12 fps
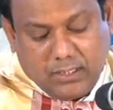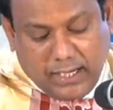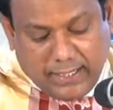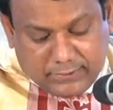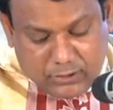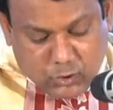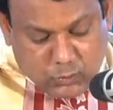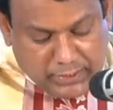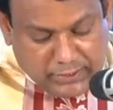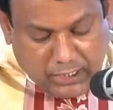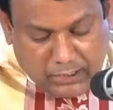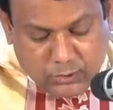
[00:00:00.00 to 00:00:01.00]
Others
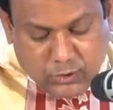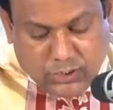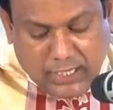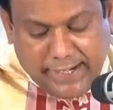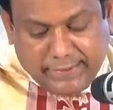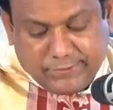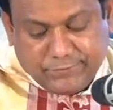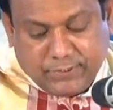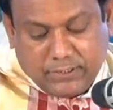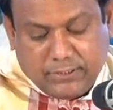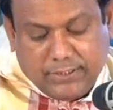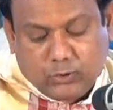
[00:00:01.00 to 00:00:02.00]
were outstanding
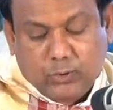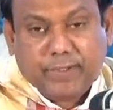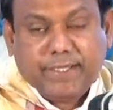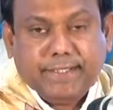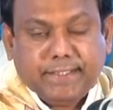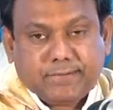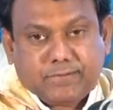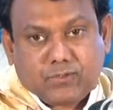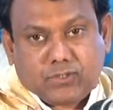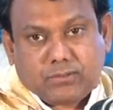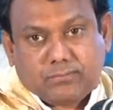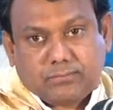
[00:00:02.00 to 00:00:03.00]
for their
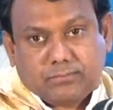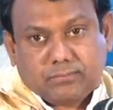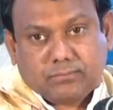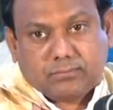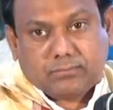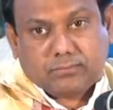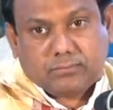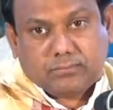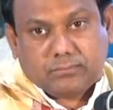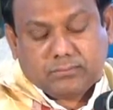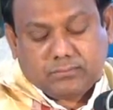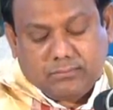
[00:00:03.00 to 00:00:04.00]
obedience,
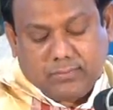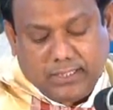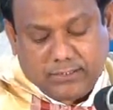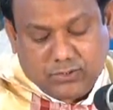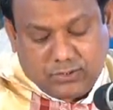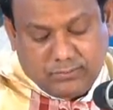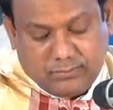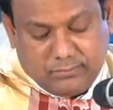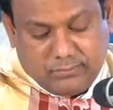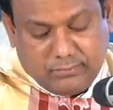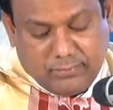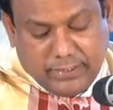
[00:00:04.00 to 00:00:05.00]
but
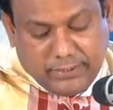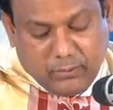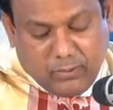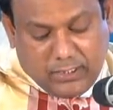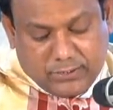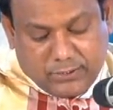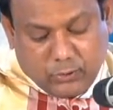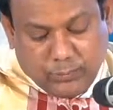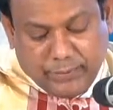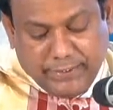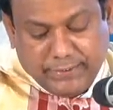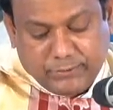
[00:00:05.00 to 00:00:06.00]
Mary was the
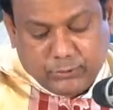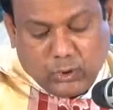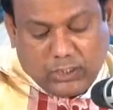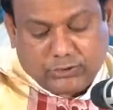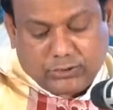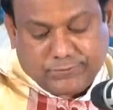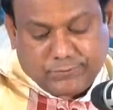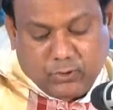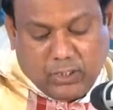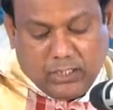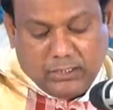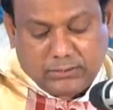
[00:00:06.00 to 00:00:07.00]
obedient daughter of
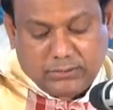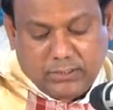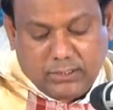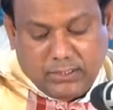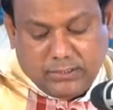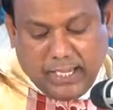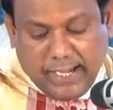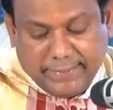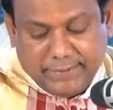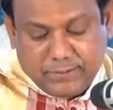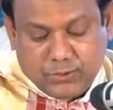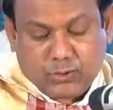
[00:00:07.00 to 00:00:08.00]
God in the
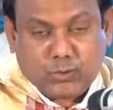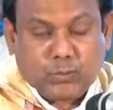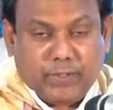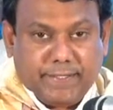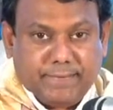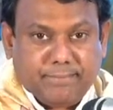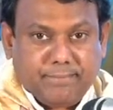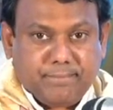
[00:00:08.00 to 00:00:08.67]
highest way.